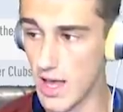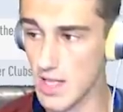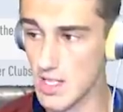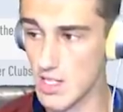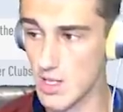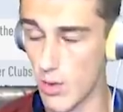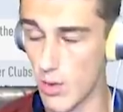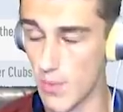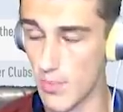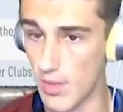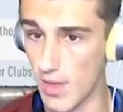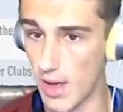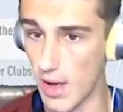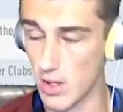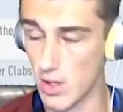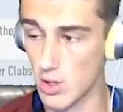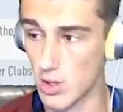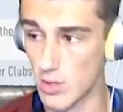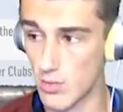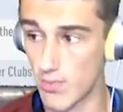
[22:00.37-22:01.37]
So we're up to like
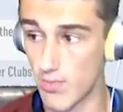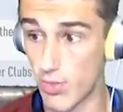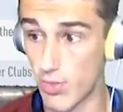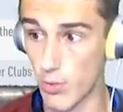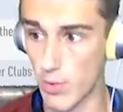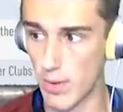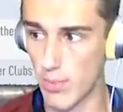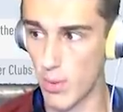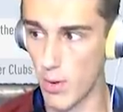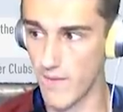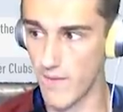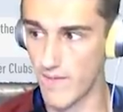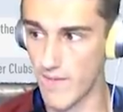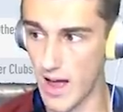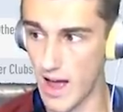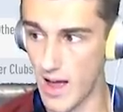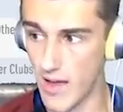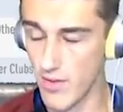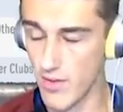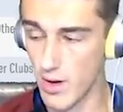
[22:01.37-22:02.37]

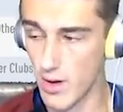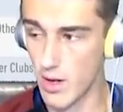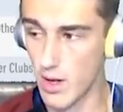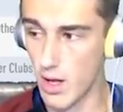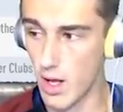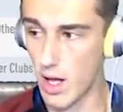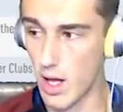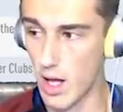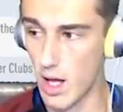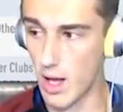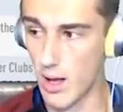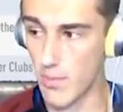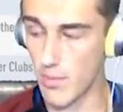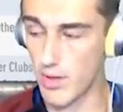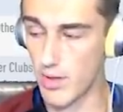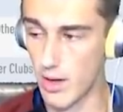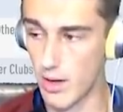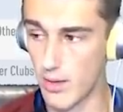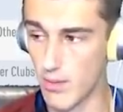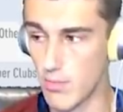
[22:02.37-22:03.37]
3.5. Um,
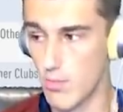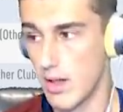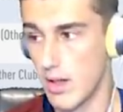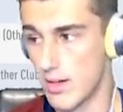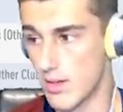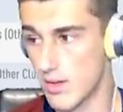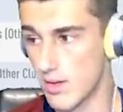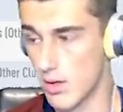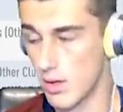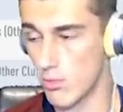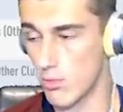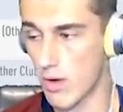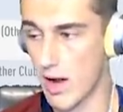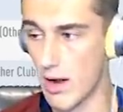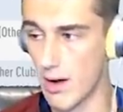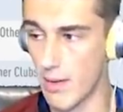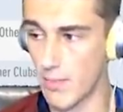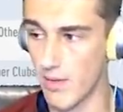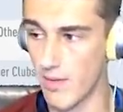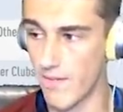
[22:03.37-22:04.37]
then let's round
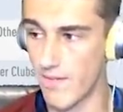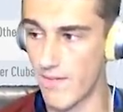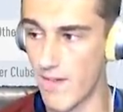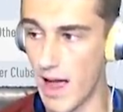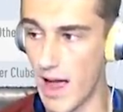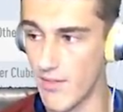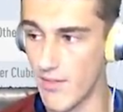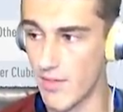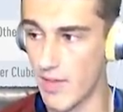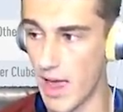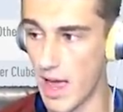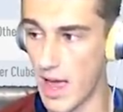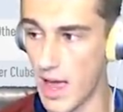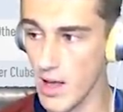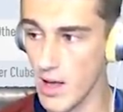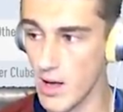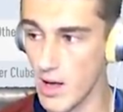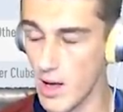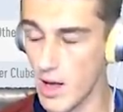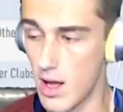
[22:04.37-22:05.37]
up to 5K,
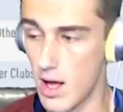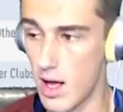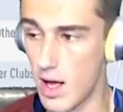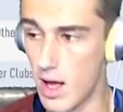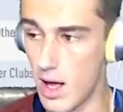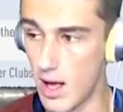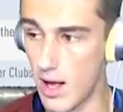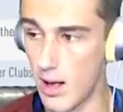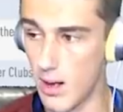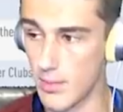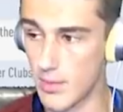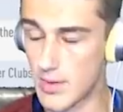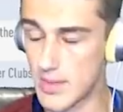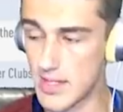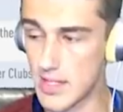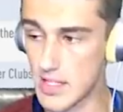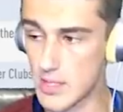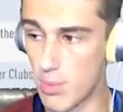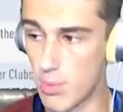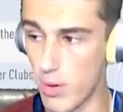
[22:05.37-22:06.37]
um,
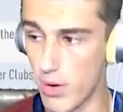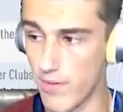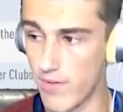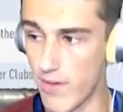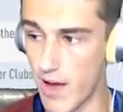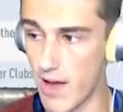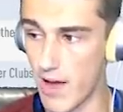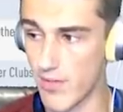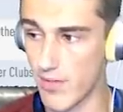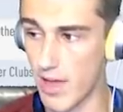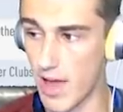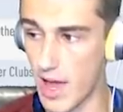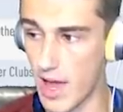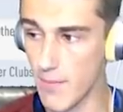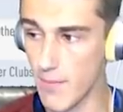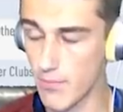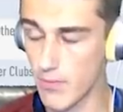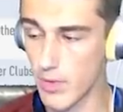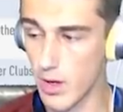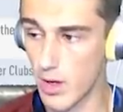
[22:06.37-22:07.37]
6.5K,
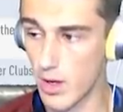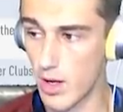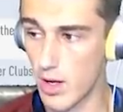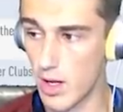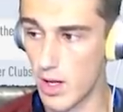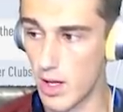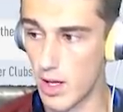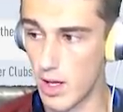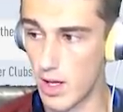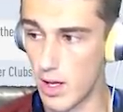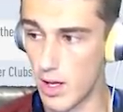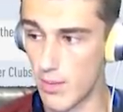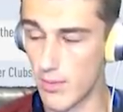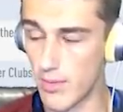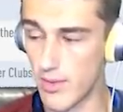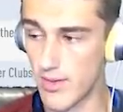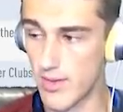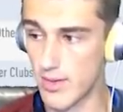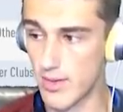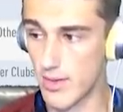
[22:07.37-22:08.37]
um,
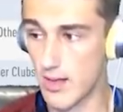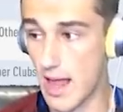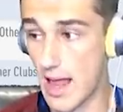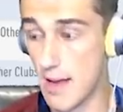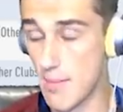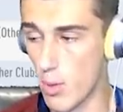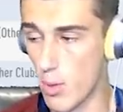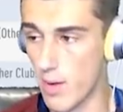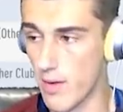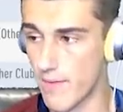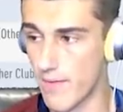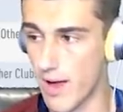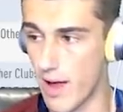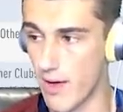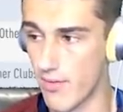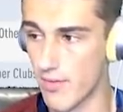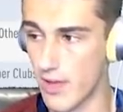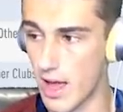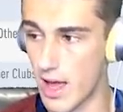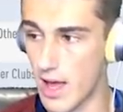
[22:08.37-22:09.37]

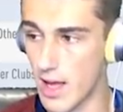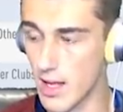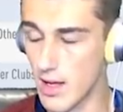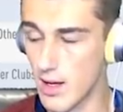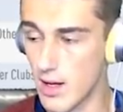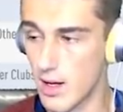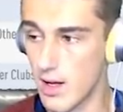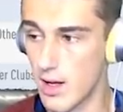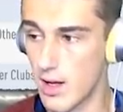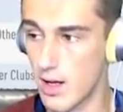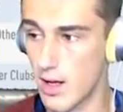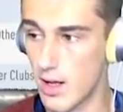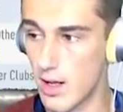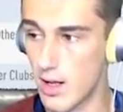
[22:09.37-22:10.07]
8.5K, uh,